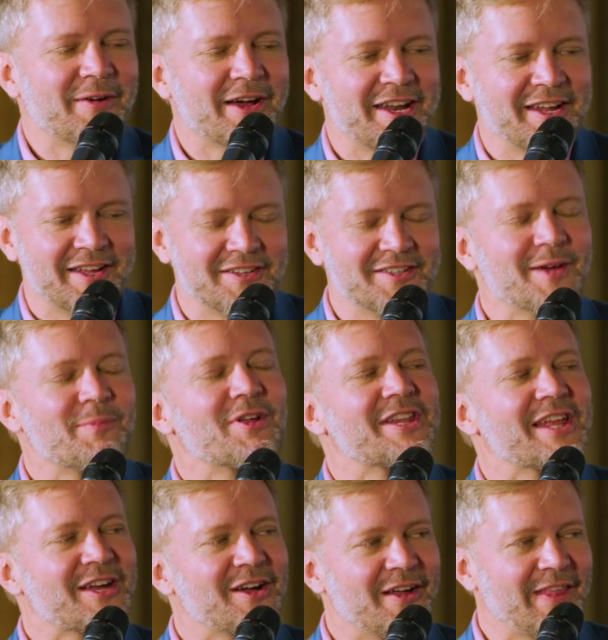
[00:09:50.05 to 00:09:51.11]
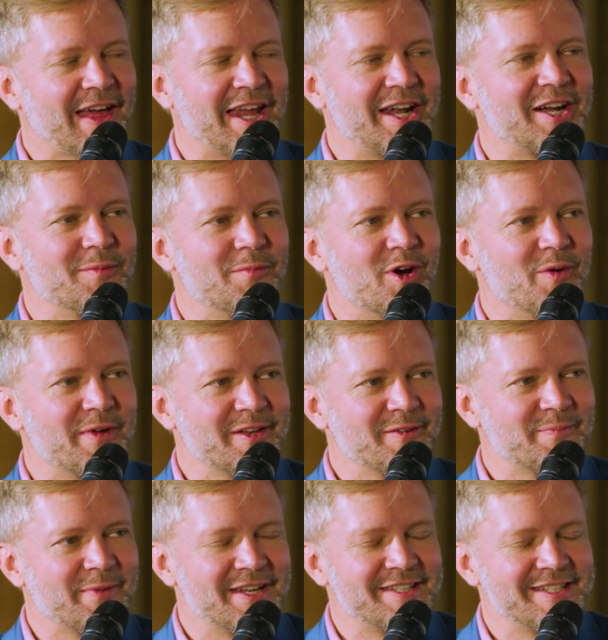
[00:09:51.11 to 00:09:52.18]
want to double-click on that in a moment,
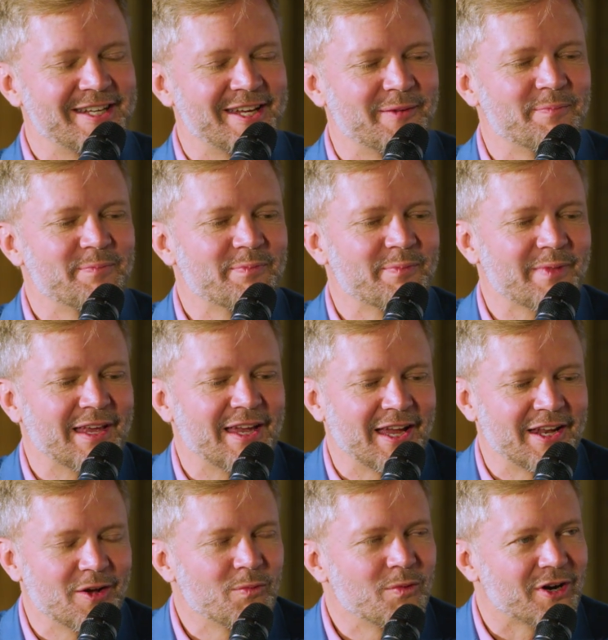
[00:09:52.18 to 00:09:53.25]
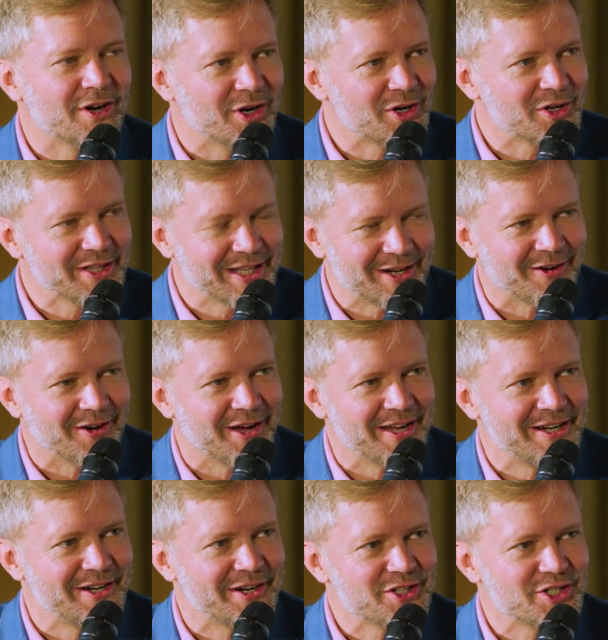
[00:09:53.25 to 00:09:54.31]
but Tim, I know we're earlier on
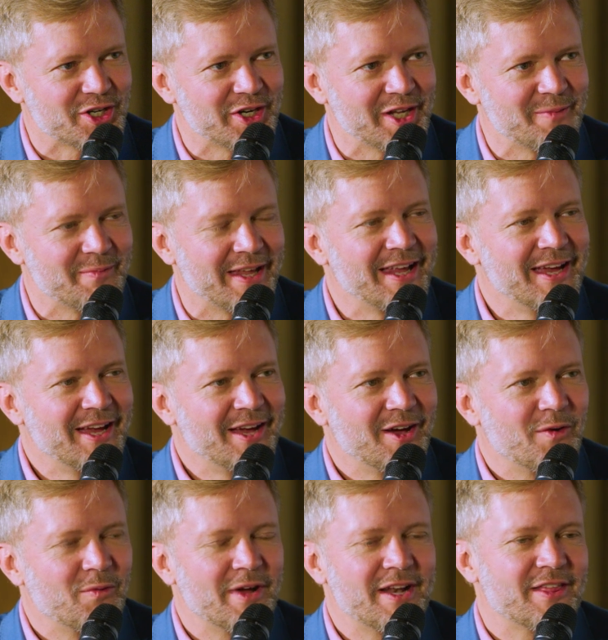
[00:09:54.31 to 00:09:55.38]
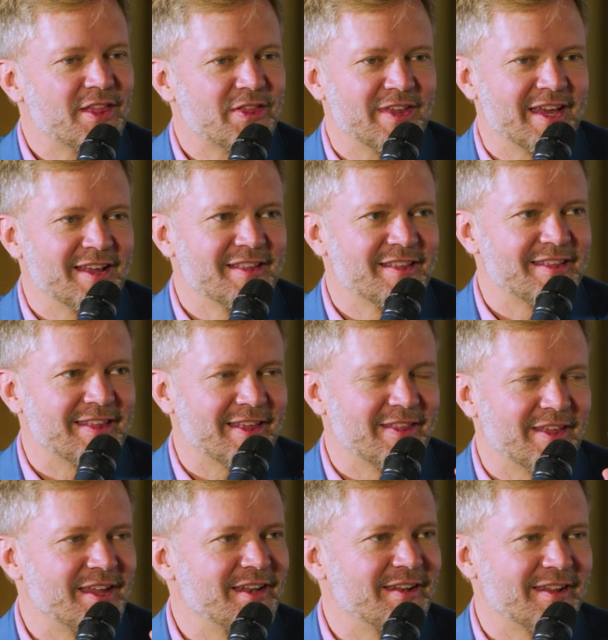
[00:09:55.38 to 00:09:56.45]
in our journey, but one of the things
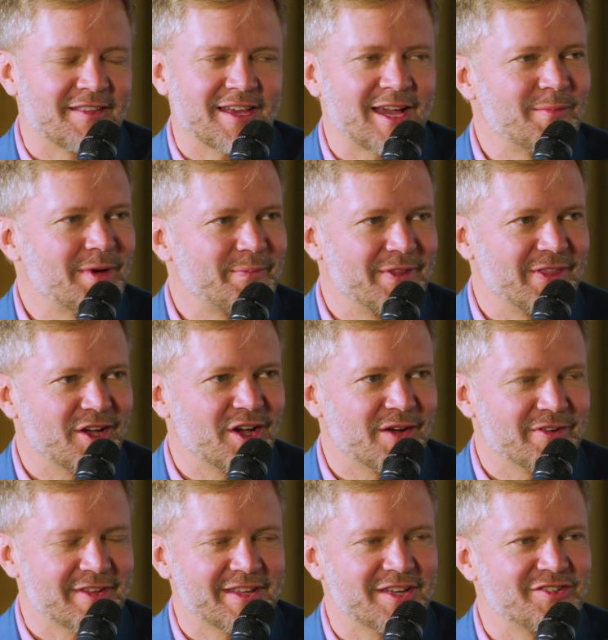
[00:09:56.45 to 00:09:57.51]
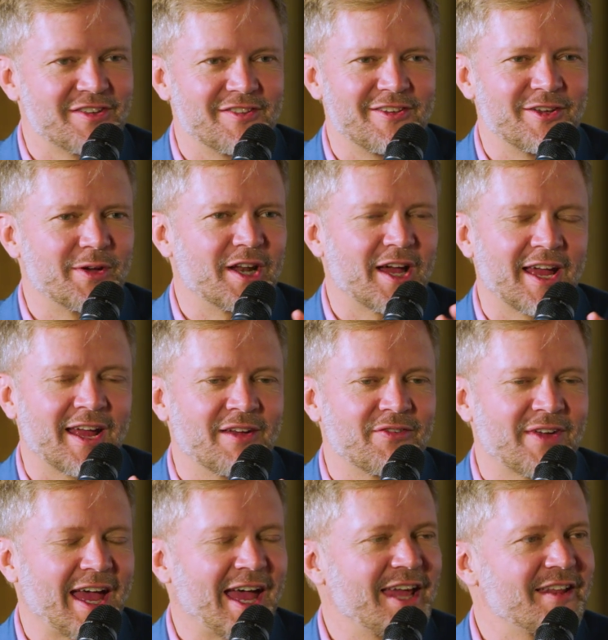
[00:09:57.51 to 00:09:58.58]
that has come up in the conversations you and I have
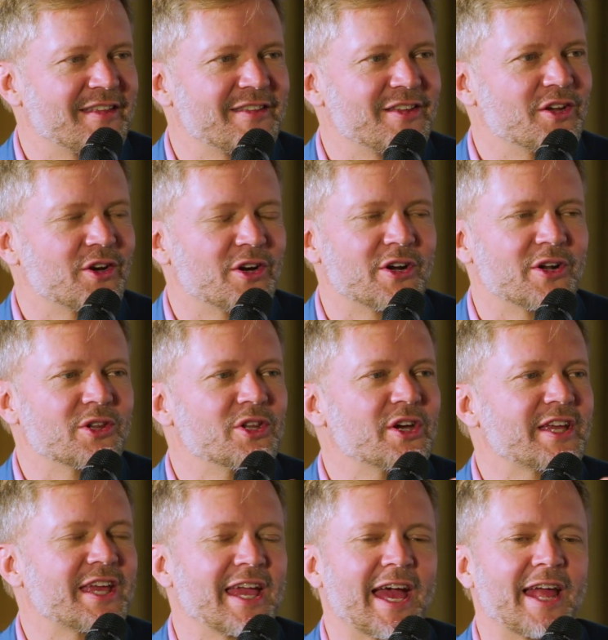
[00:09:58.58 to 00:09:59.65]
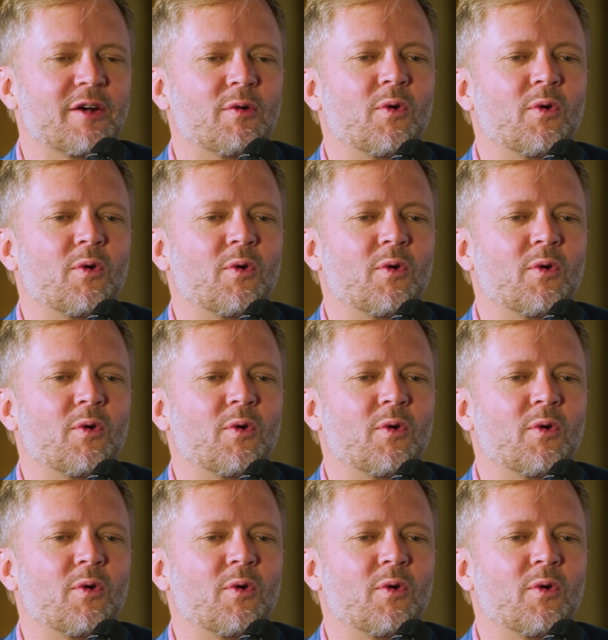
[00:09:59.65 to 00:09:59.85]
had is you're looking at a